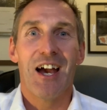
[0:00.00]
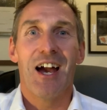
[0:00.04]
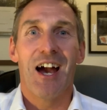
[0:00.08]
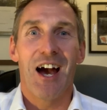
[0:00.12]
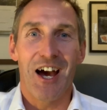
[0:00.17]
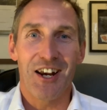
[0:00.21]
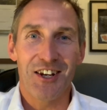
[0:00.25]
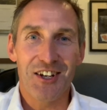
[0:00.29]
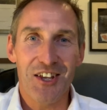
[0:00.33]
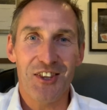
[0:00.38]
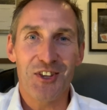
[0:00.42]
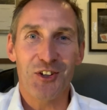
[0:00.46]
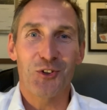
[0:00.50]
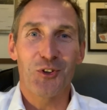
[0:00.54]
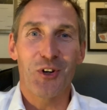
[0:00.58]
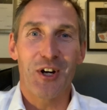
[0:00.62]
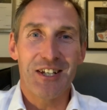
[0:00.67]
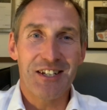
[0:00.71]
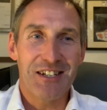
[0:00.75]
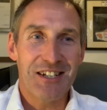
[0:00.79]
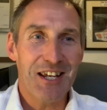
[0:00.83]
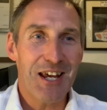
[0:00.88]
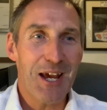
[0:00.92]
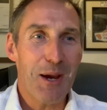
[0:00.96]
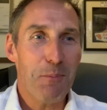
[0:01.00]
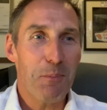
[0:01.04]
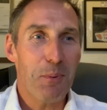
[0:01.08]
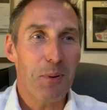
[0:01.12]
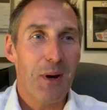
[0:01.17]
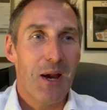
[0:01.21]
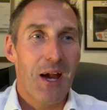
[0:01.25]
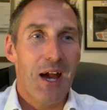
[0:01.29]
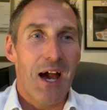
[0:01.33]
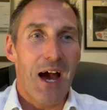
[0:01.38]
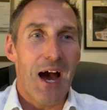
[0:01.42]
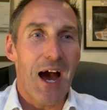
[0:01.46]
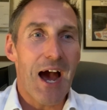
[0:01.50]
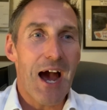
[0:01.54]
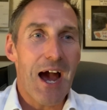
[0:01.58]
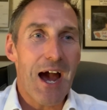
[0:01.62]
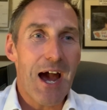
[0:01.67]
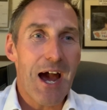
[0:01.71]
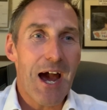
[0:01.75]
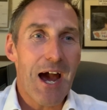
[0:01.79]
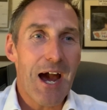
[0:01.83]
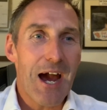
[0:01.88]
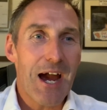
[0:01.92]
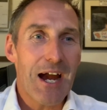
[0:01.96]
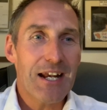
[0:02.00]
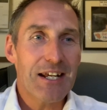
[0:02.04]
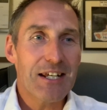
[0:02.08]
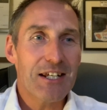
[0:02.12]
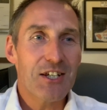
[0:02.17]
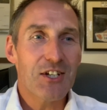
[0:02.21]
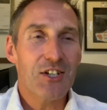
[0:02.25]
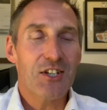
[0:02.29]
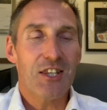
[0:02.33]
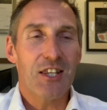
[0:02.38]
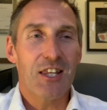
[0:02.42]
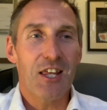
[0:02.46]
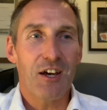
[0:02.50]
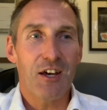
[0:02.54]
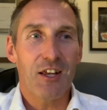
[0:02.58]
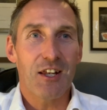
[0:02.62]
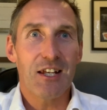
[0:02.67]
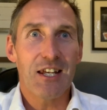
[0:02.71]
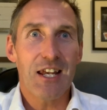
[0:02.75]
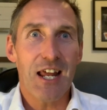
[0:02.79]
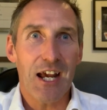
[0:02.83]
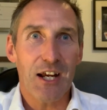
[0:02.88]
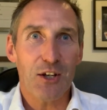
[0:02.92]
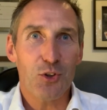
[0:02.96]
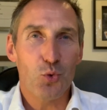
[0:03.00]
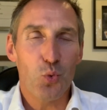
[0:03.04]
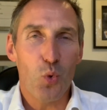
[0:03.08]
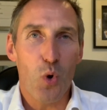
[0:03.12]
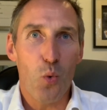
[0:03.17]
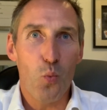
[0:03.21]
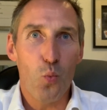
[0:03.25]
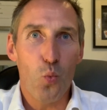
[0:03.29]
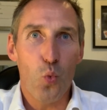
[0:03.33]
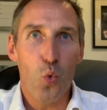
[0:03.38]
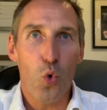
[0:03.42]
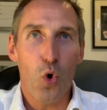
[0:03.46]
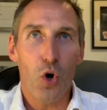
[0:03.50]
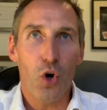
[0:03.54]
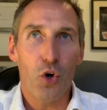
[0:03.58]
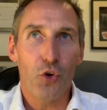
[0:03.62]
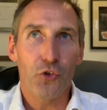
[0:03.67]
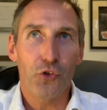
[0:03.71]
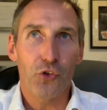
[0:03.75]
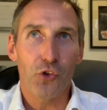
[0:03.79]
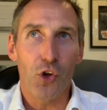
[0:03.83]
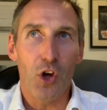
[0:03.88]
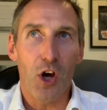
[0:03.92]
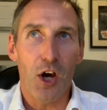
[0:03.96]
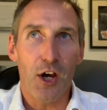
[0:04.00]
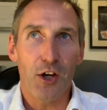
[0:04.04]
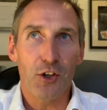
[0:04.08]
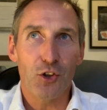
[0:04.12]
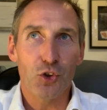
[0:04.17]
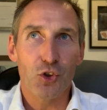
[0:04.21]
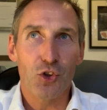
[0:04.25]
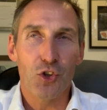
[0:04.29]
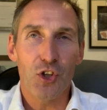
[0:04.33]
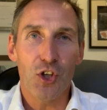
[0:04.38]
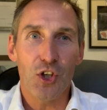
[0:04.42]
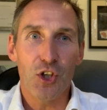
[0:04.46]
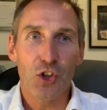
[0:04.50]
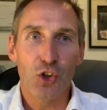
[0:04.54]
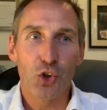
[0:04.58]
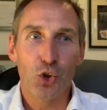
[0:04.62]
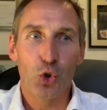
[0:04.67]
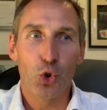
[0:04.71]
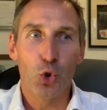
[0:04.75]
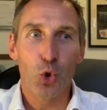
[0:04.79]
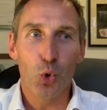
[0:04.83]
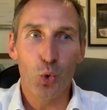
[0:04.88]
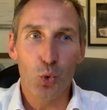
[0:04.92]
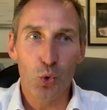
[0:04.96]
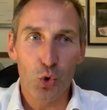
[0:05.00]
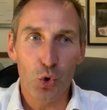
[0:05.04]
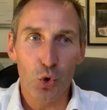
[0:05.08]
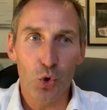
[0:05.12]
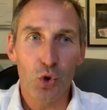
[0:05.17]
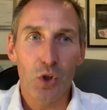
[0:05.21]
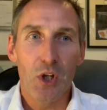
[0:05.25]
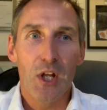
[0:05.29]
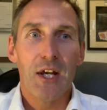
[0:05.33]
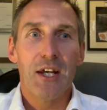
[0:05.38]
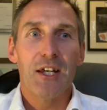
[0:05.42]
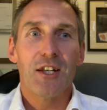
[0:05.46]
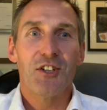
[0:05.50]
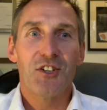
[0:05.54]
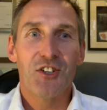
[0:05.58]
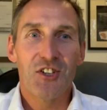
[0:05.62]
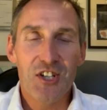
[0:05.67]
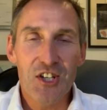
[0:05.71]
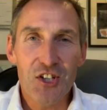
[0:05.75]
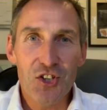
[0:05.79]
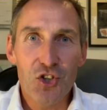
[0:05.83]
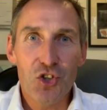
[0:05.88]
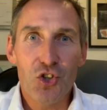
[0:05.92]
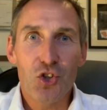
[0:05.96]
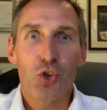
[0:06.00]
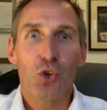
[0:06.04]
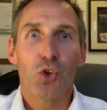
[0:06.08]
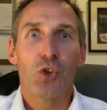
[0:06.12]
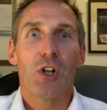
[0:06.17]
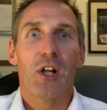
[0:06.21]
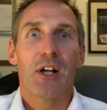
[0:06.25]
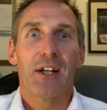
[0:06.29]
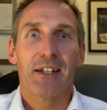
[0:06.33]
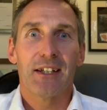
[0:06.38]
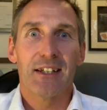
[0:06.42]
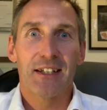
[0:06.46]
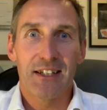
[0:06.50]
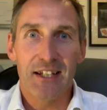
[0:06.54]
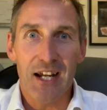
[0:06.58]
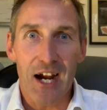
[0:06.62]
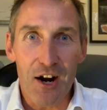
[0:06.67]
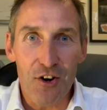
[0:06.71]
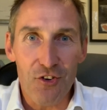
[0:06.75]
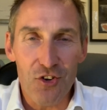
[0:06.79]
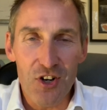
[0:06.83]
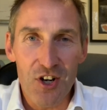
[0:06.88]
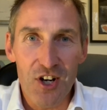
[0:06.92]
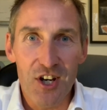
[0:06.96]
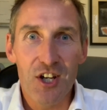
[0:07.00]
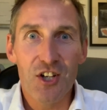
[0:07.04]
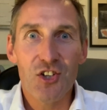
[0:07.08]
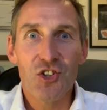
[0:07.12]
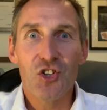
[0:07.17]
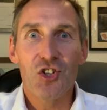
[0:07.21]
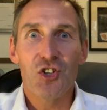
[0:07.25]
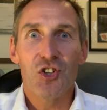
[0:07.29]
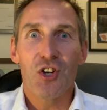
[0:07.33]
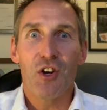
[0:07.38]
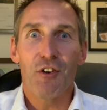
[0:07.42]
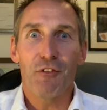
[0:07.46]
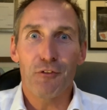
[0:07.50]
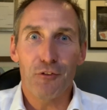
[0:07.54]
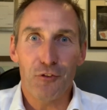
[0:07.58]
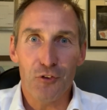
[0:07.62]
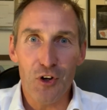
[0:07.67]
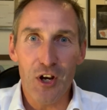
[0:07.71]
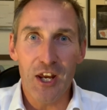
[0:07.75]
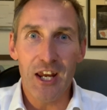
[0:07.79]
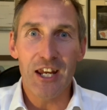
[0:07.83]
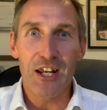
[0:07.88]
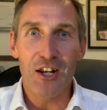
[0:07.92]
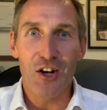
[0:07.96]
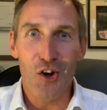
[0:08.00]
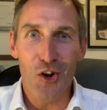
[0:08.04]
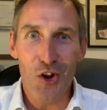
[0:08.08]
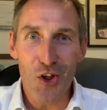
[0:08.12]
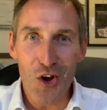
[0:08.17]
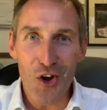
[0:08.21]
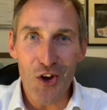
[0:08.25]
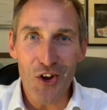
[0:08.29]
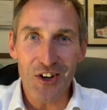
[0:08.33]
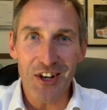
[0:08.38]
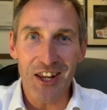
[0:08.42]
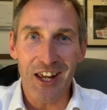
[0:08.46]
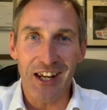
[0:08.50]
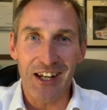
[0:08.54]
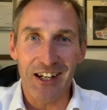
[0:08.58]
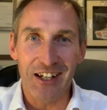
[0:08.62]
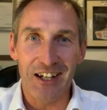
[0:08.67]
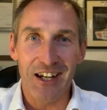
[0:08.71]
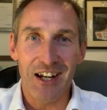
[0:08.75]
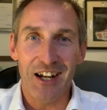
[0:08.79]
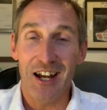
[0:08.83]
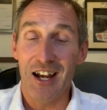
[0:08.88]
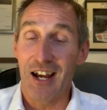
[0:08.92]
Another great tip. And the next one was the Google Digital Garage free learning.